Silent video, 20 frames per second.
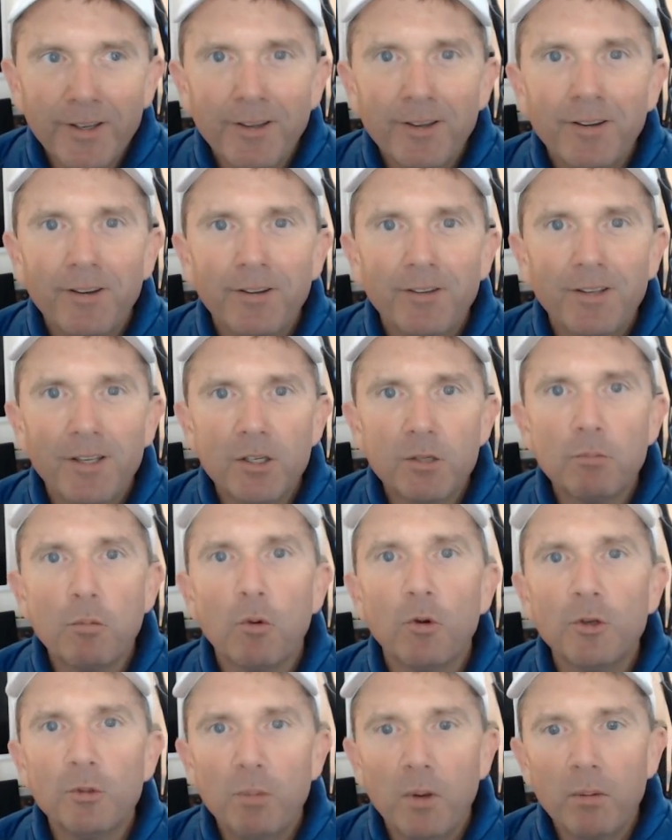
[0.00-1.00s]
These
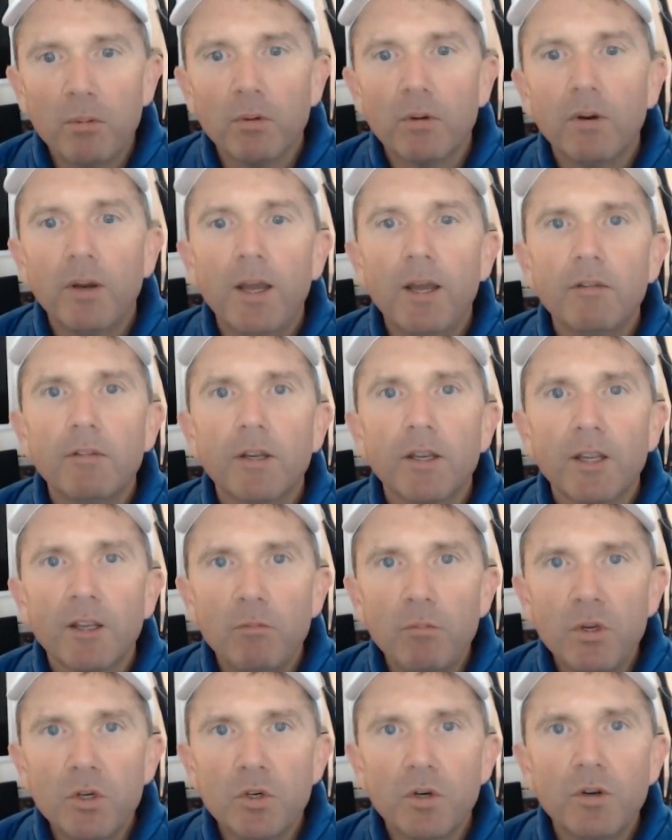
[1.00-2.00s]
sports people are having,
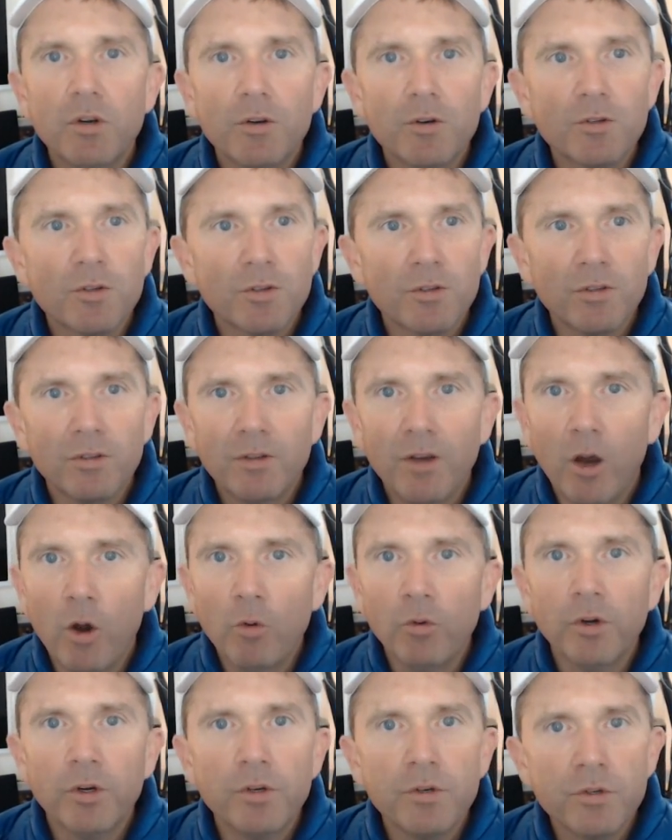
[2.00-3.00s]
commissioners,
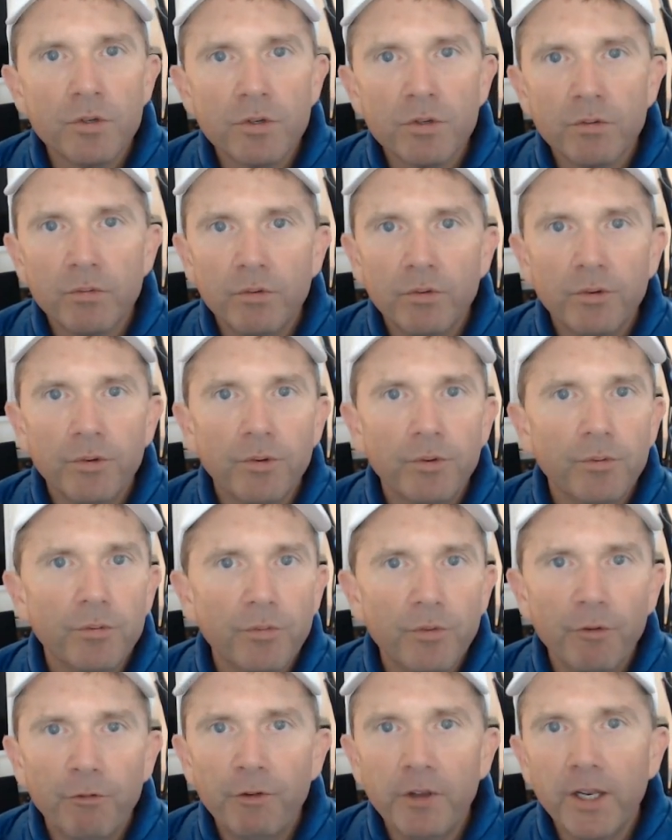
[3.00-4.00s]
owners,
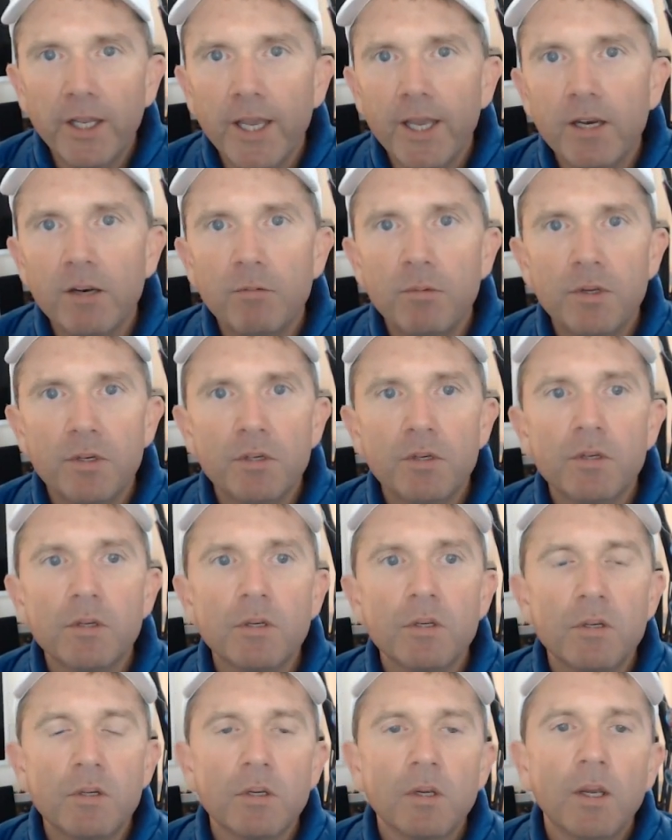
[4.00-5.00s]
affiliated
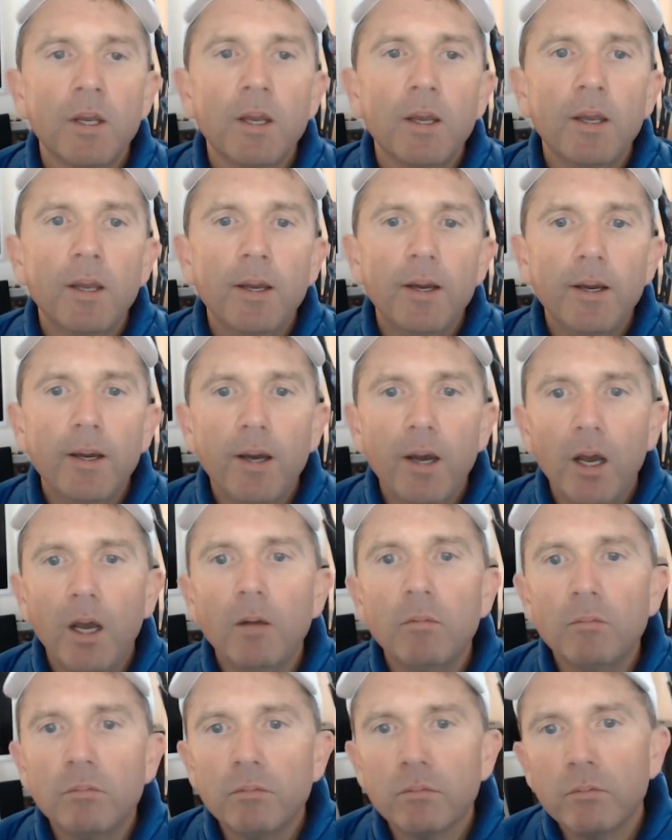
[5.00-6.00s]
businesses.
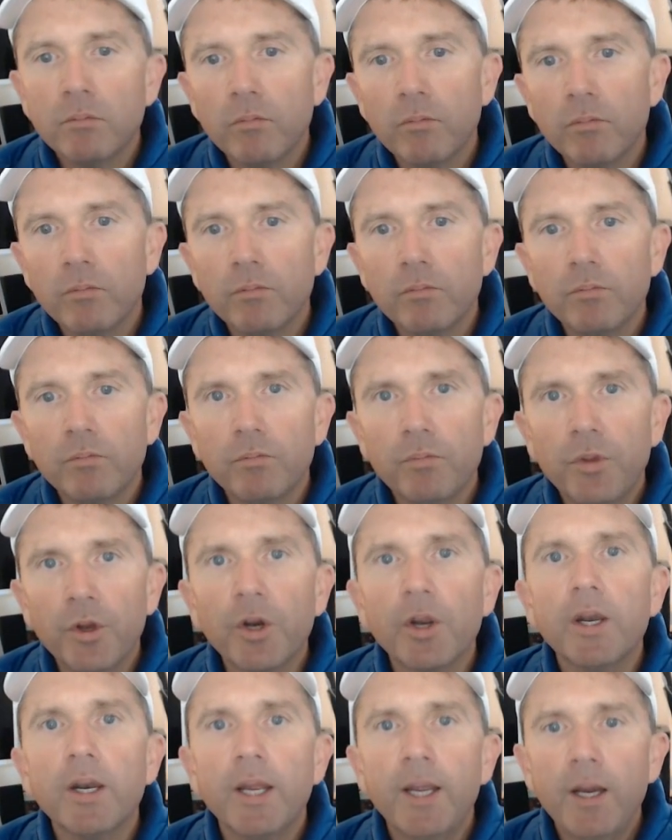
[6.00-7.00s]
They're
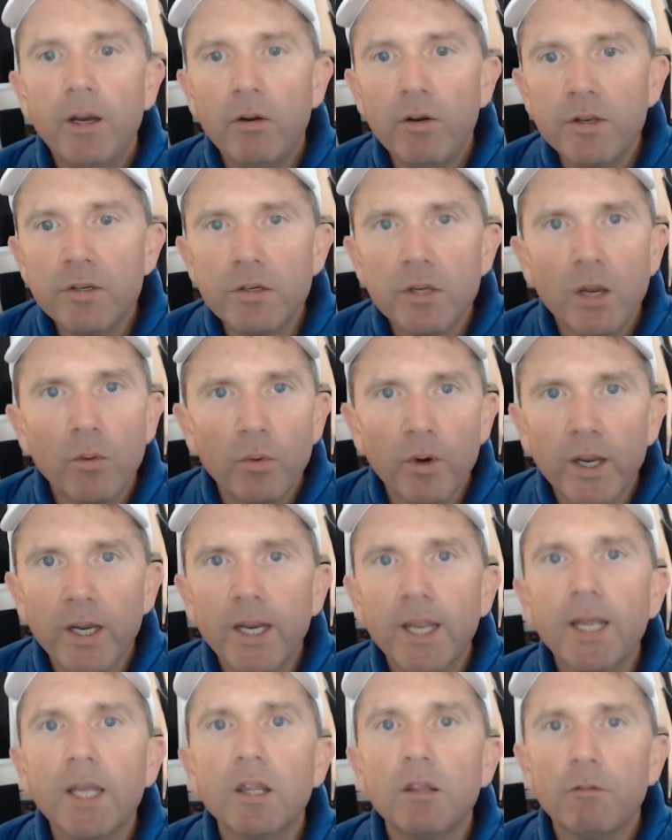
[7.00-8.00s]
going to hear us and we're going to
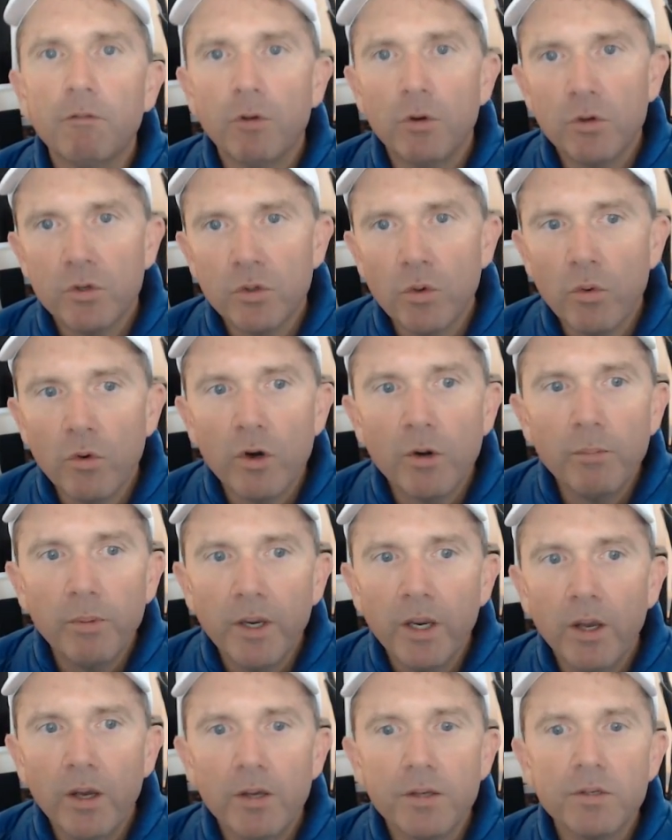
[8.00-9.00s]
get the first order
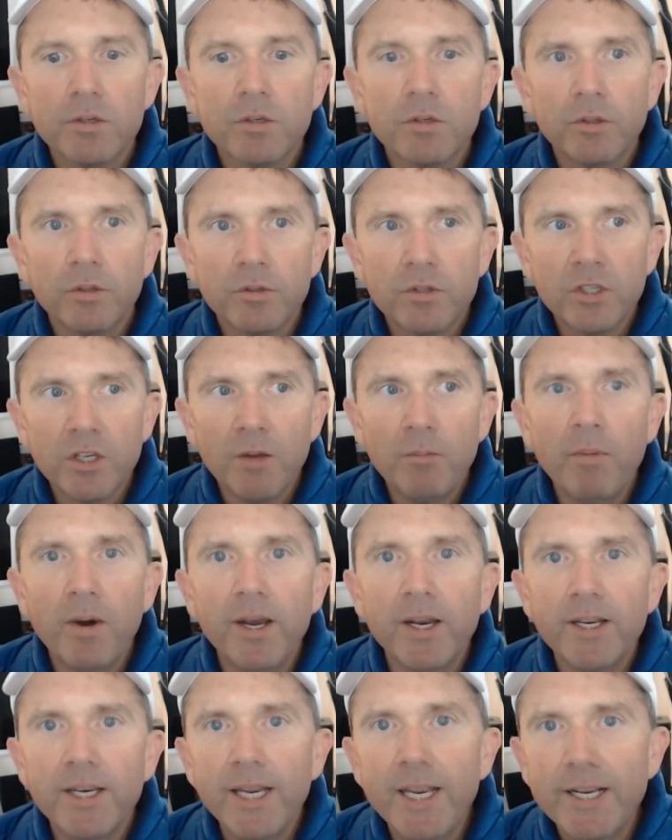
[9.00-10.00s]
because
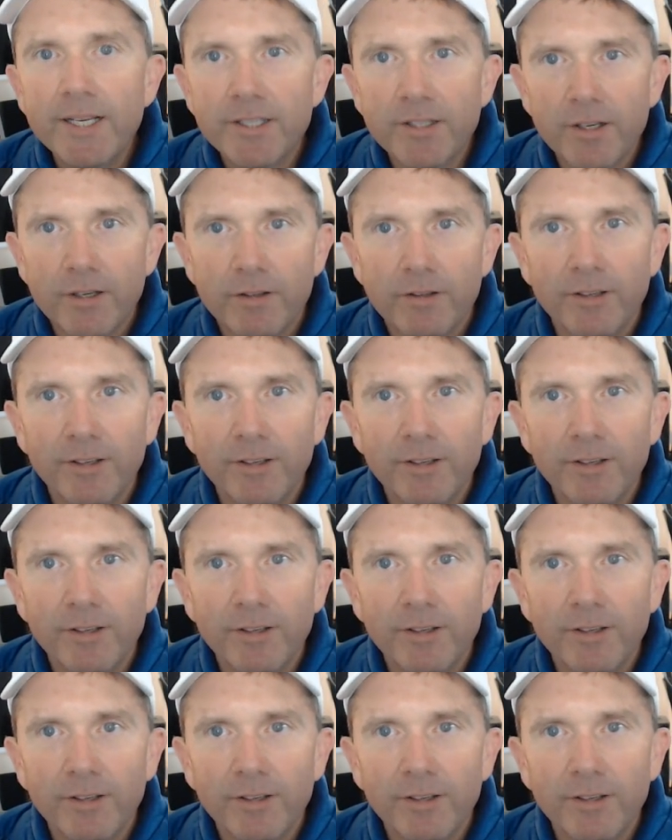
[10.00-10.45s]
somebody needs it.